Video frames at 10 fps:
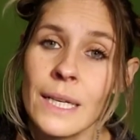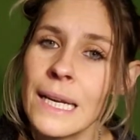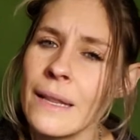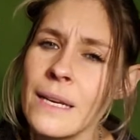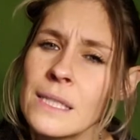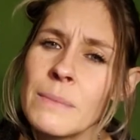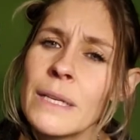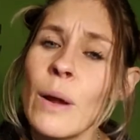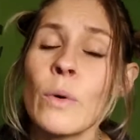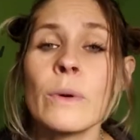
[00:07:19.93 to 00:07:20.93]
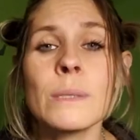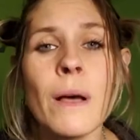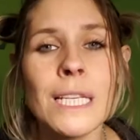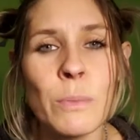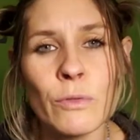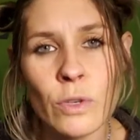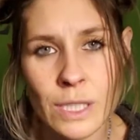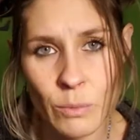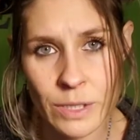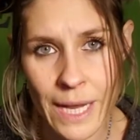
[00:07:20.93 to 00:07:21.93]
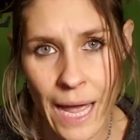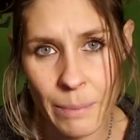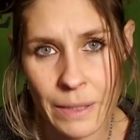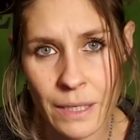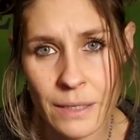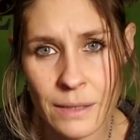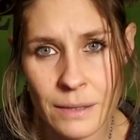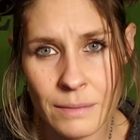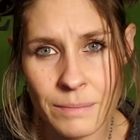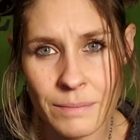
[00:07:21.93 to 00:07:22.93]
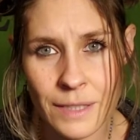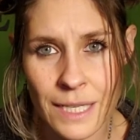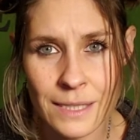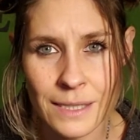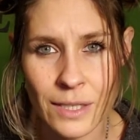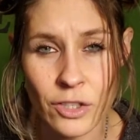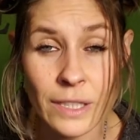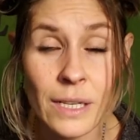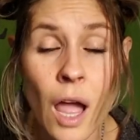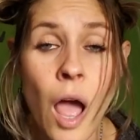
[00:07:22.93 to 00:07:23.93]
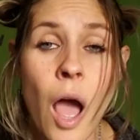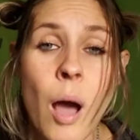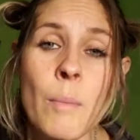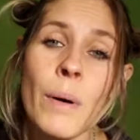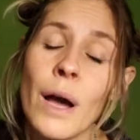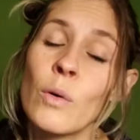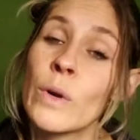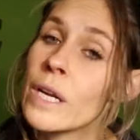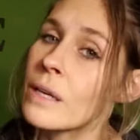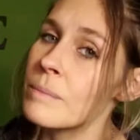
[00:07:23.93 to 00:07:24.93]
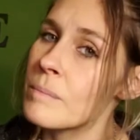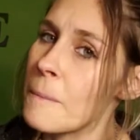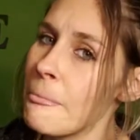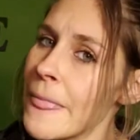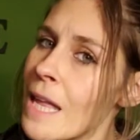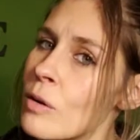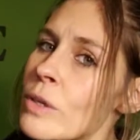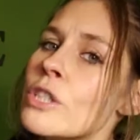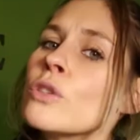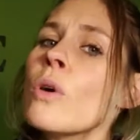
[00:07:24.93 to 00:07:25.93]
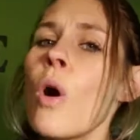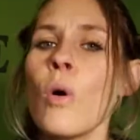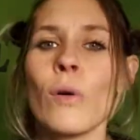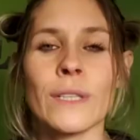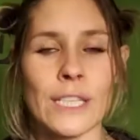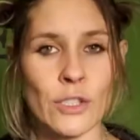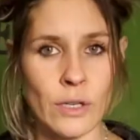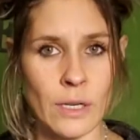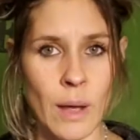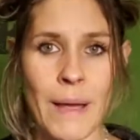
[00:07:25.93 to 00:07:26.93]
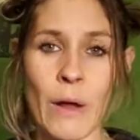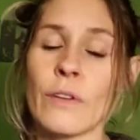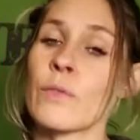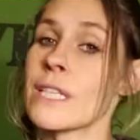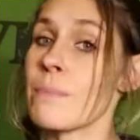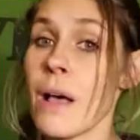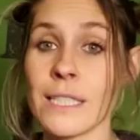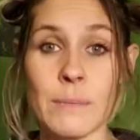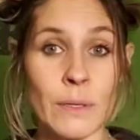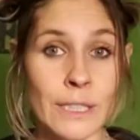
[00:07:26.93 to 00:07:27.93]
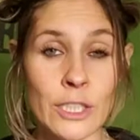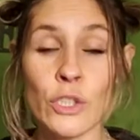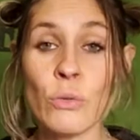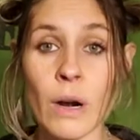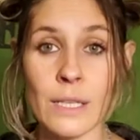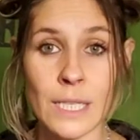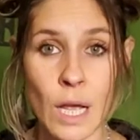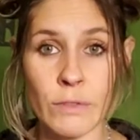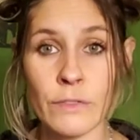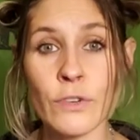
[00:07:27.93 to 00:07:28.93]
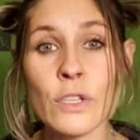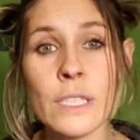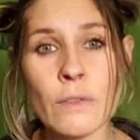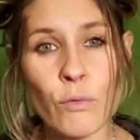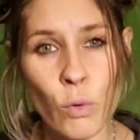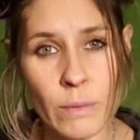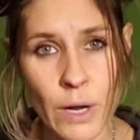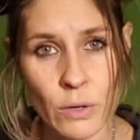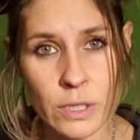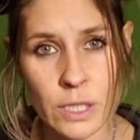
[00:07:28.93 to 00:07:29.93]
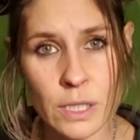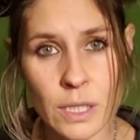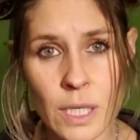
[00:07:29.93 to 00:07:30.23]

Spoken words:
Now, that doesn't mean that we're responsible for someone's happiness necessarily, but we do hold a certain amount of responsibility to ourselves first and foremost.